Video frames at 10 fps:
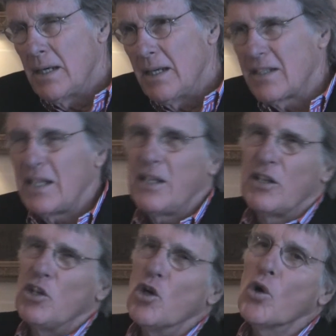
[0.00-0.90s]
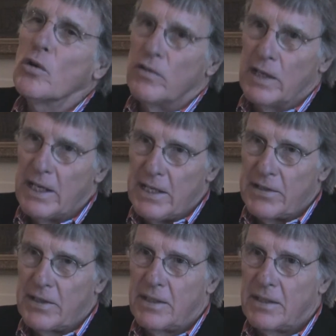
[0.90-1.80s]
and thinking you're
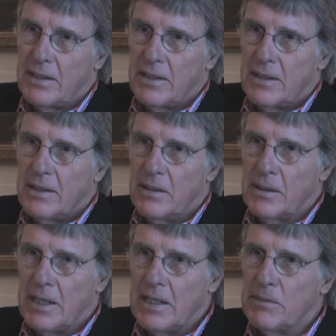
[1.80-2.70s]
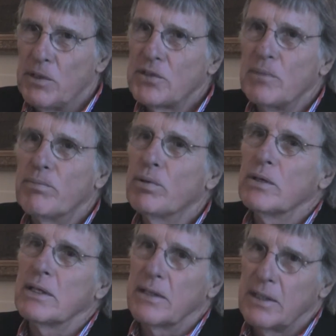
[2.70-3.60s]
right, okay, and the most
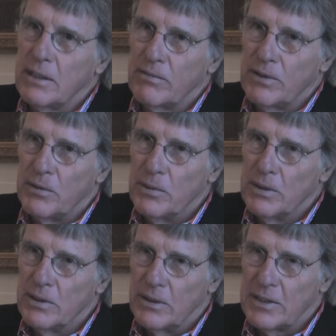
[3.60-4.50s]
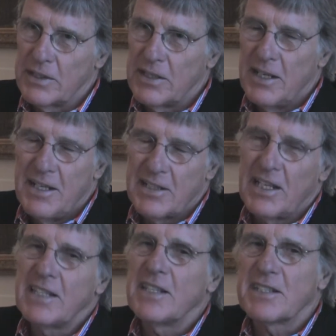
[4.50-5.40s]
important thing for the world, it's
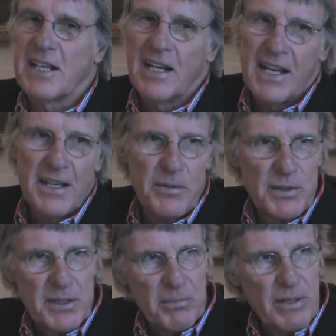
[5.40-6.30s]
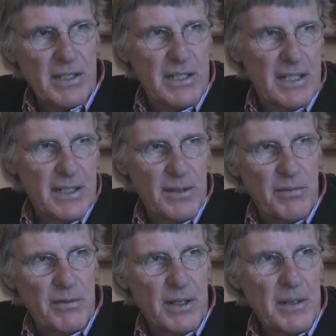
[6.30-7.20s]
like this guy who's the president
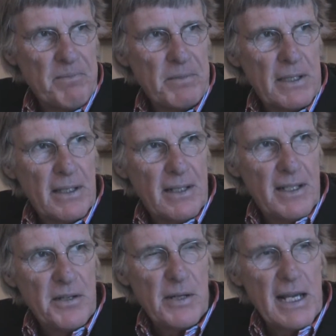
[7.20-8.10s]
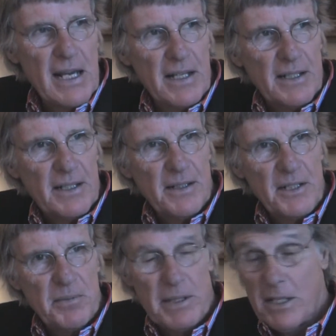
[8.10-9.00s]
of Uganda.
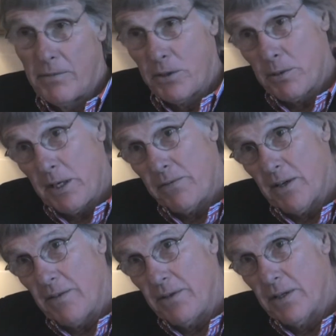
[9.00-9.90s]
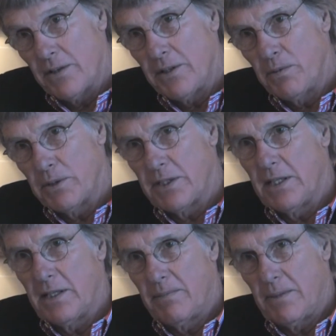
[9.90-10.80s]
He's been there for 25 years. He was
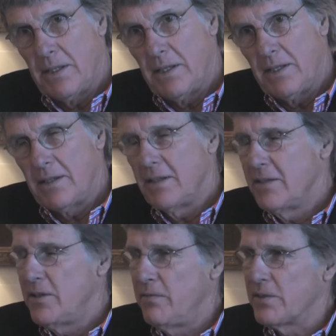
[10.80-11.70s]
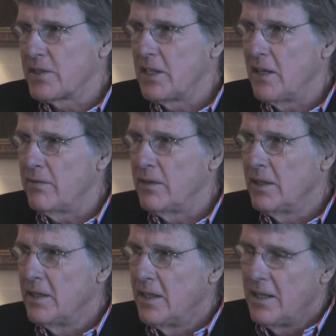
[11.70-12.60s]
the chief of staff,
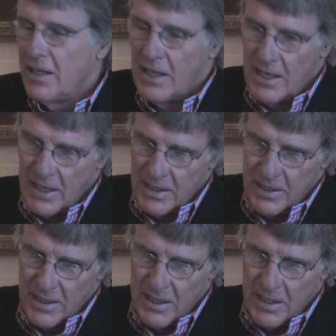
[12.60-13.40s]
and